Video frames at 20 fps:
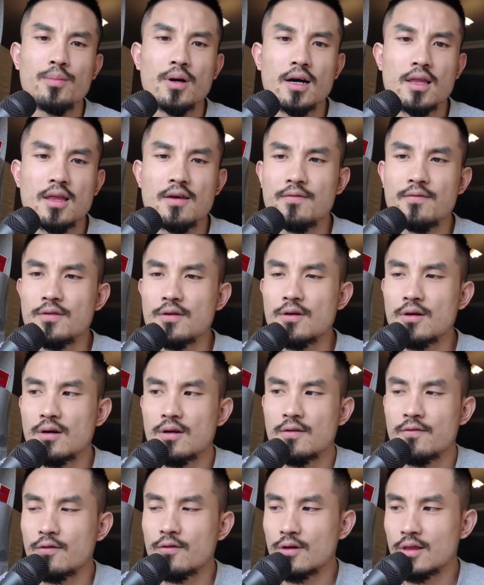But if
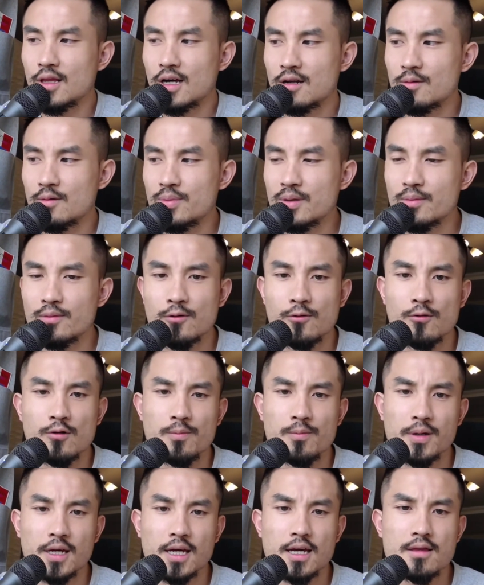you're, for a lot of people
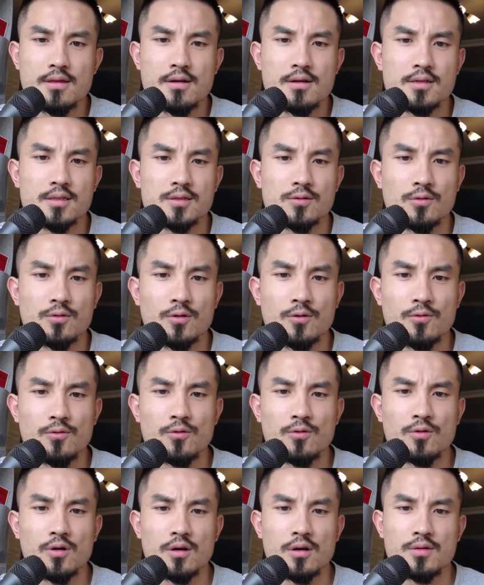who are beginners or
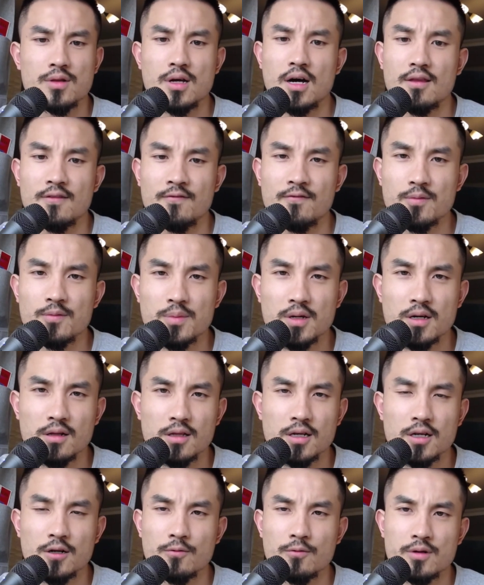who are not
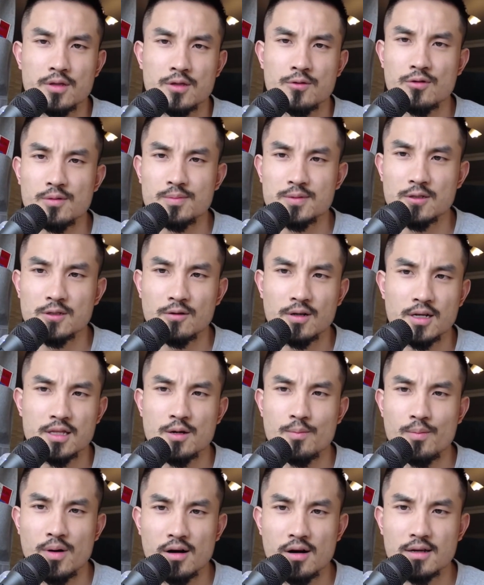familiar with crypto
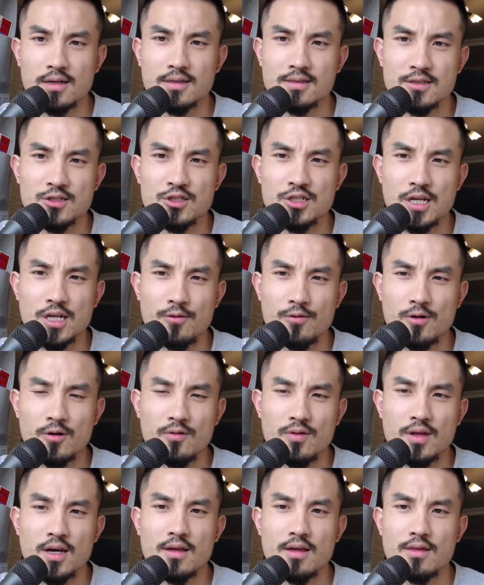and the markets in
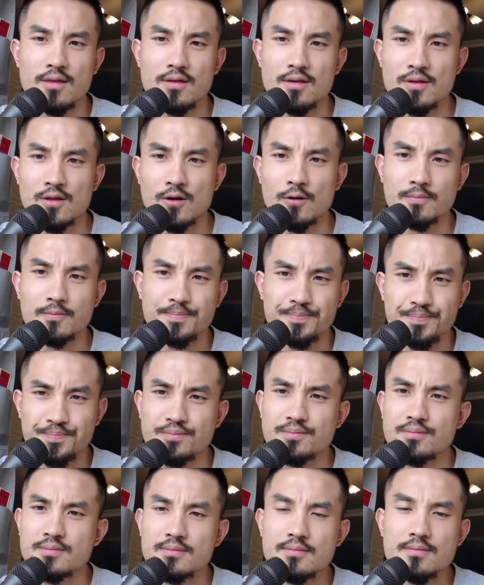general, then
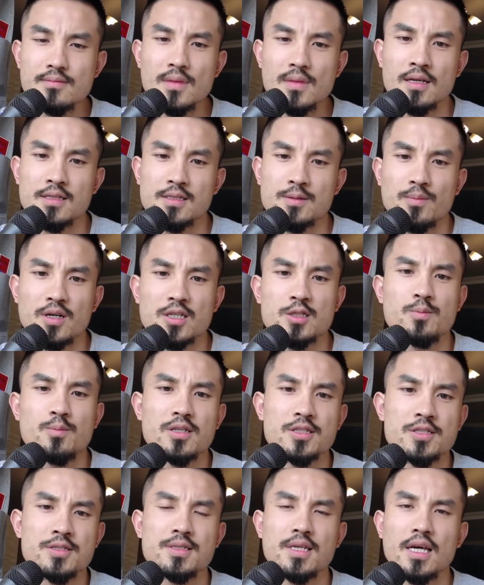it's
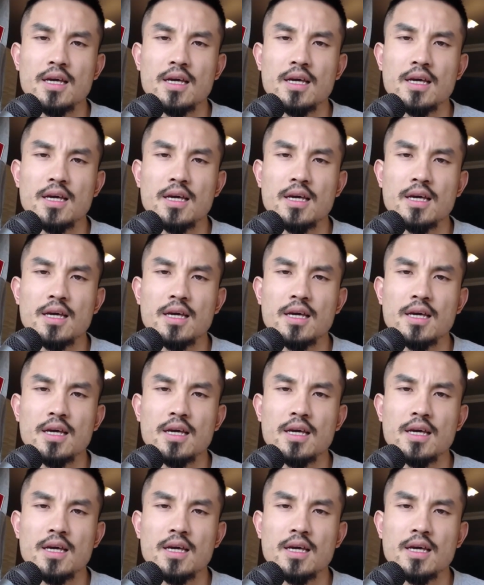much